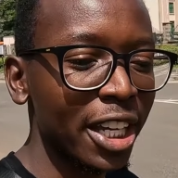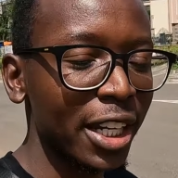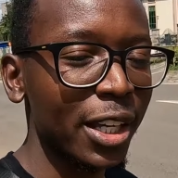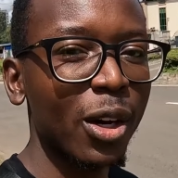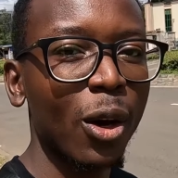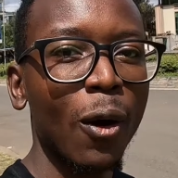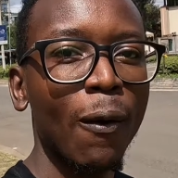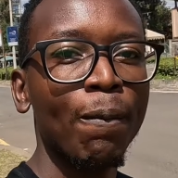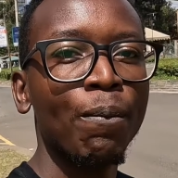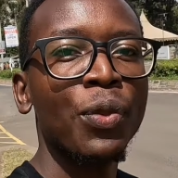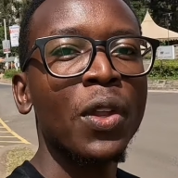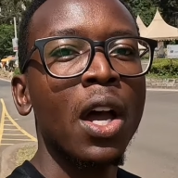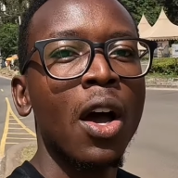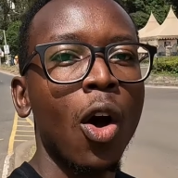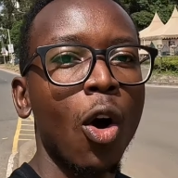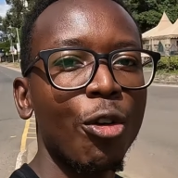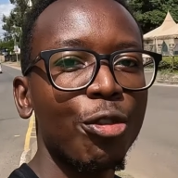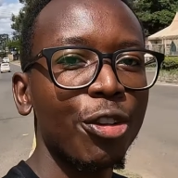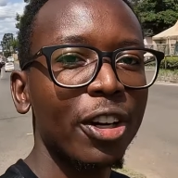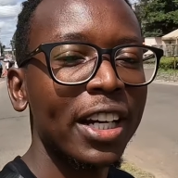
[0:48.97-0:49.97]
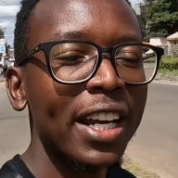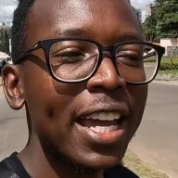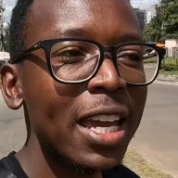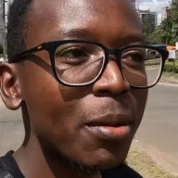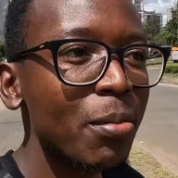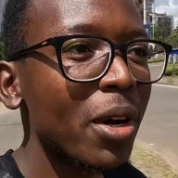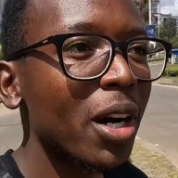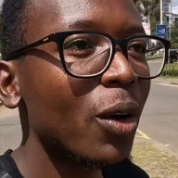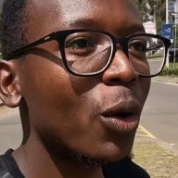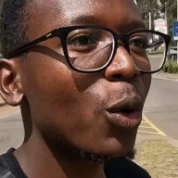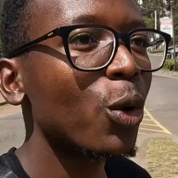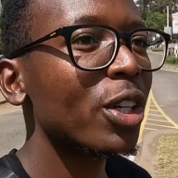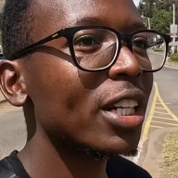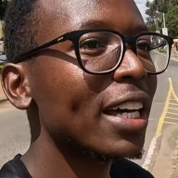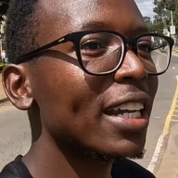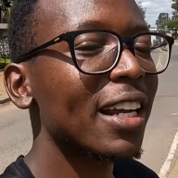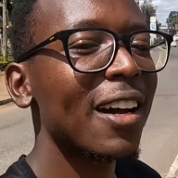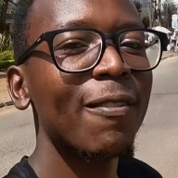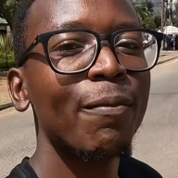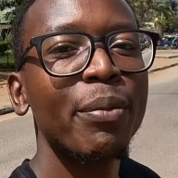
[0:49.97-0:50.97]
video of a neighborhood
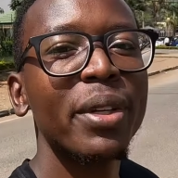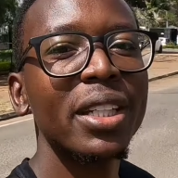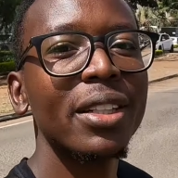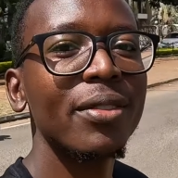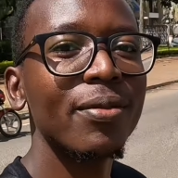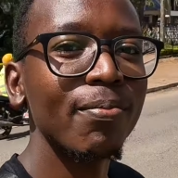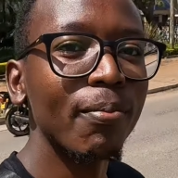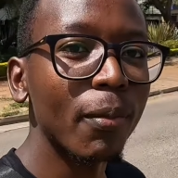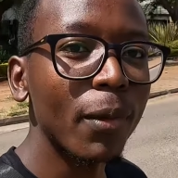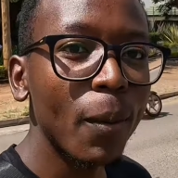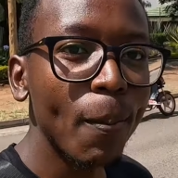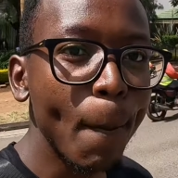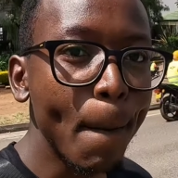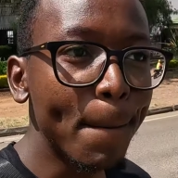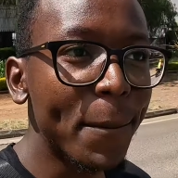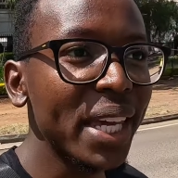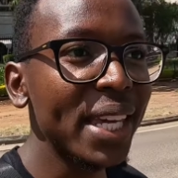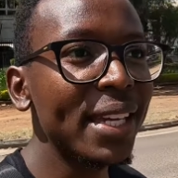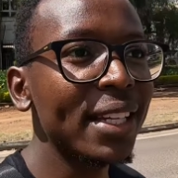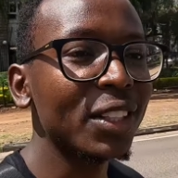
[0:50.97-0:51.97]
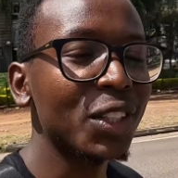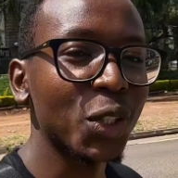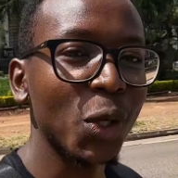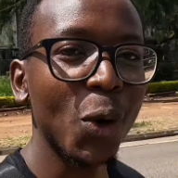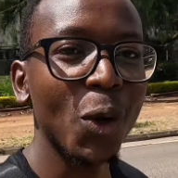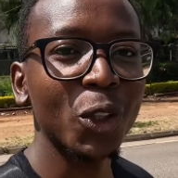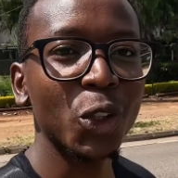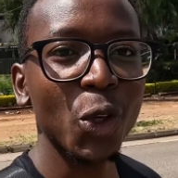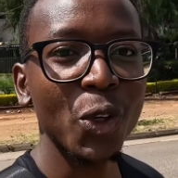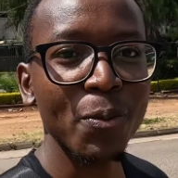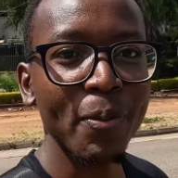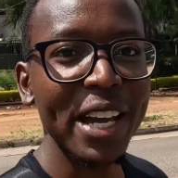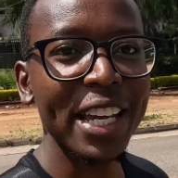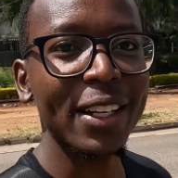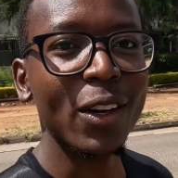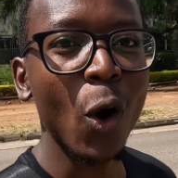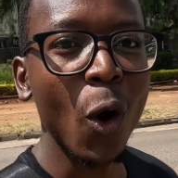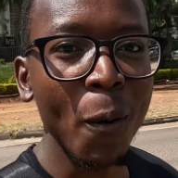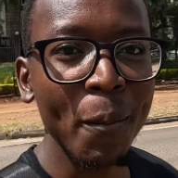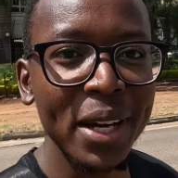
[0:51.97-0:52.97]
that I've been being told on
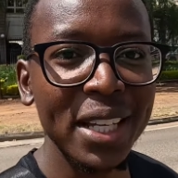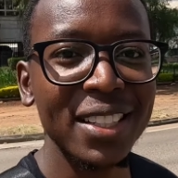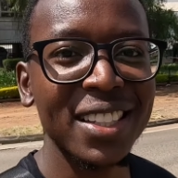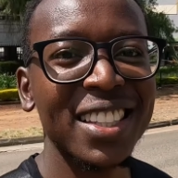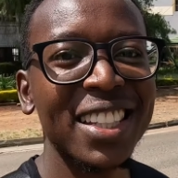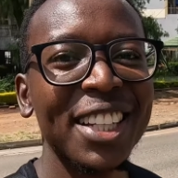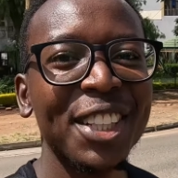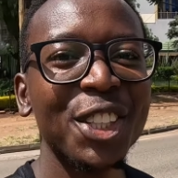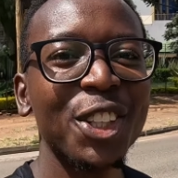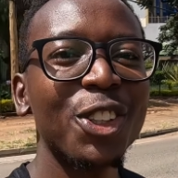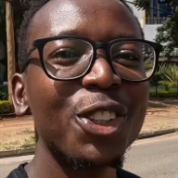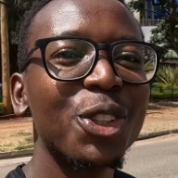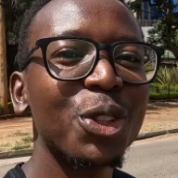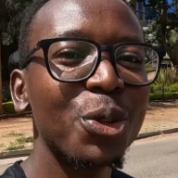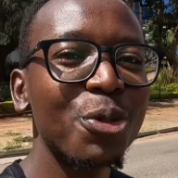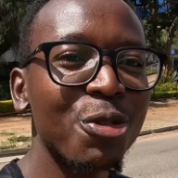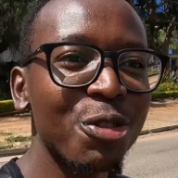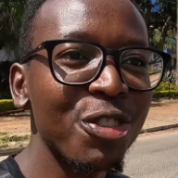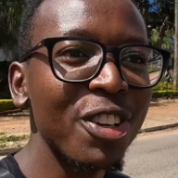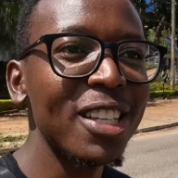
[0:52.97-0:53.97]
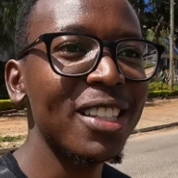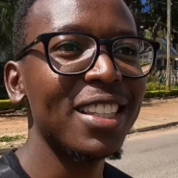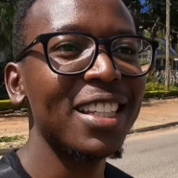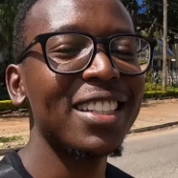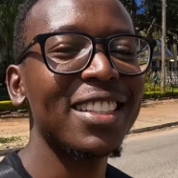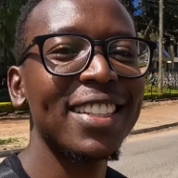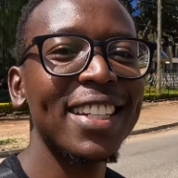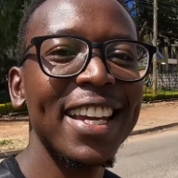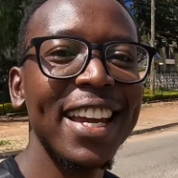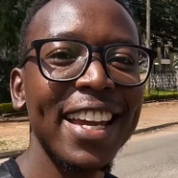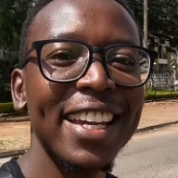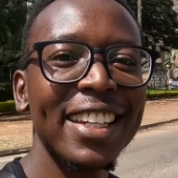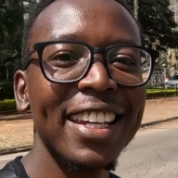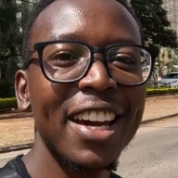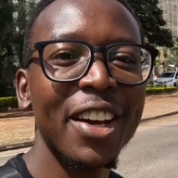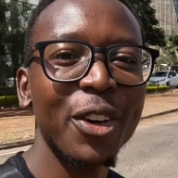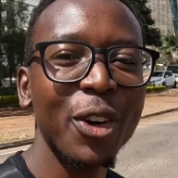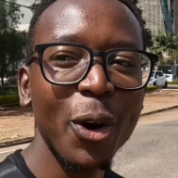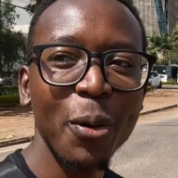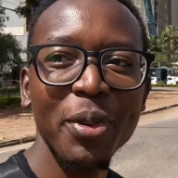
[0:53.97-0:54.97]
my comment section to visit here in
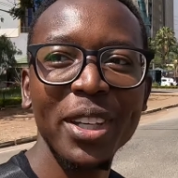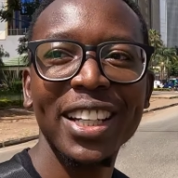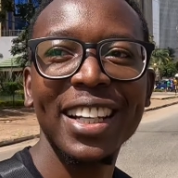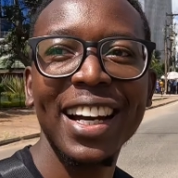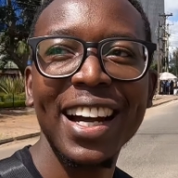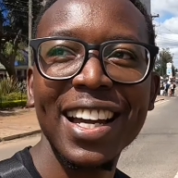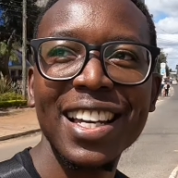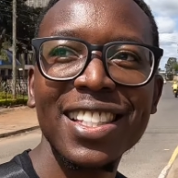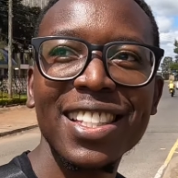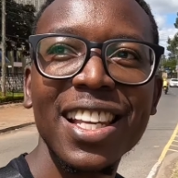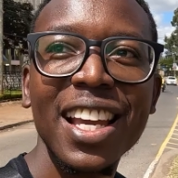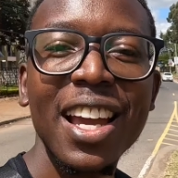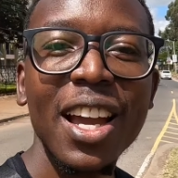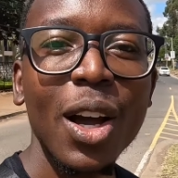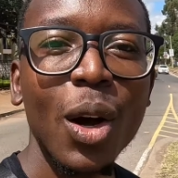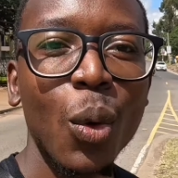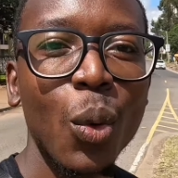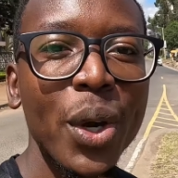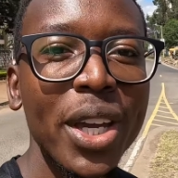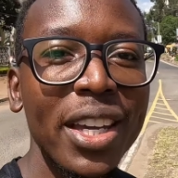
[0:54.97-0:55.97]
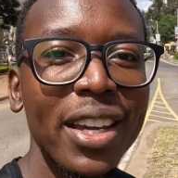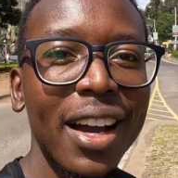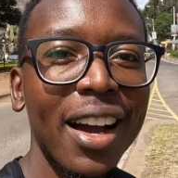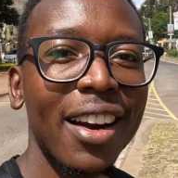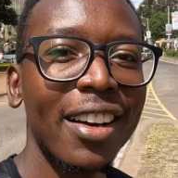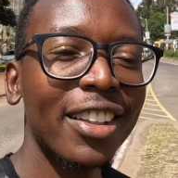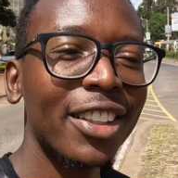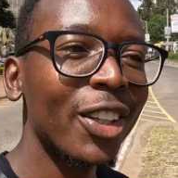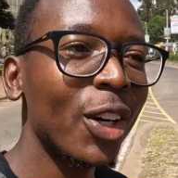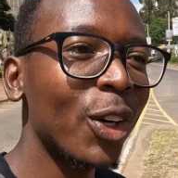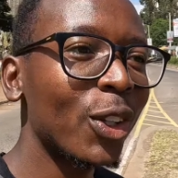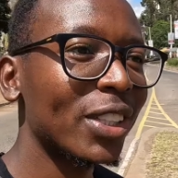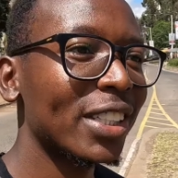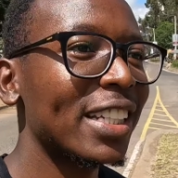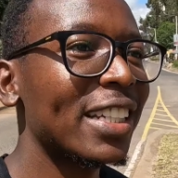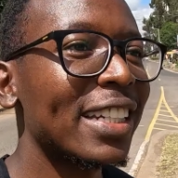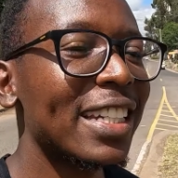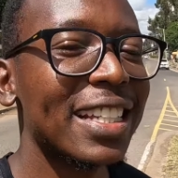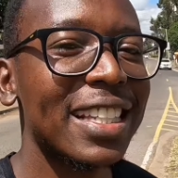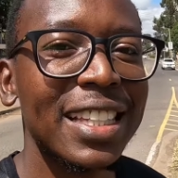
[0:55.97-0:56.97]
Nairobi. Guys, we are not
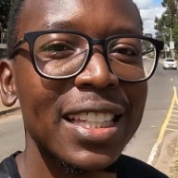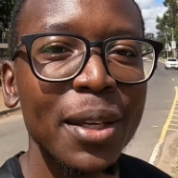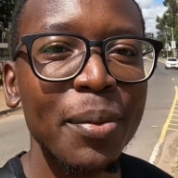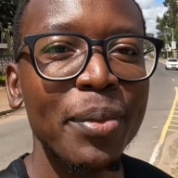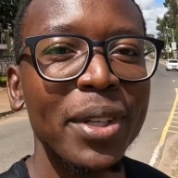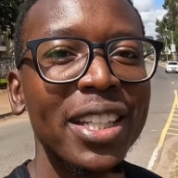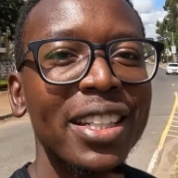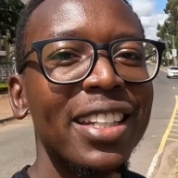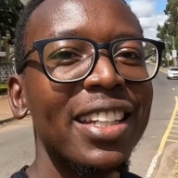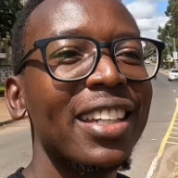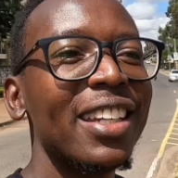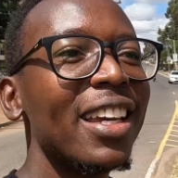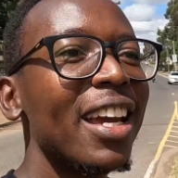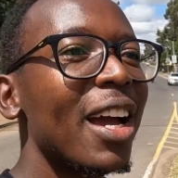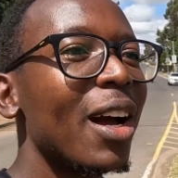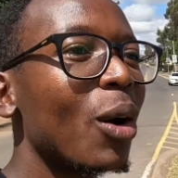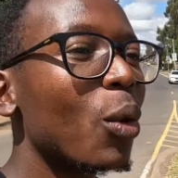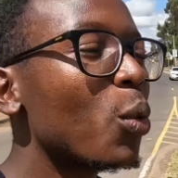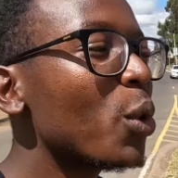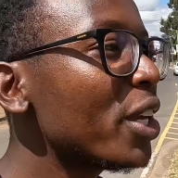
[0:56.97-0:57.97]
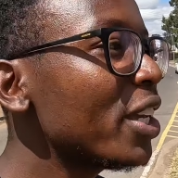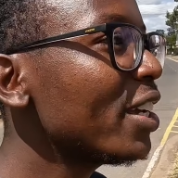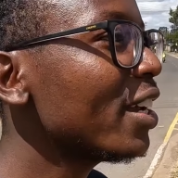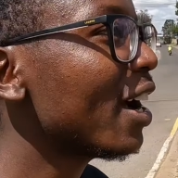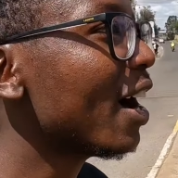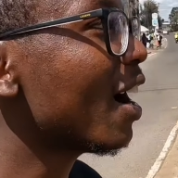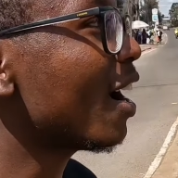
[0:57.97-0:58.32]
in the C B D, we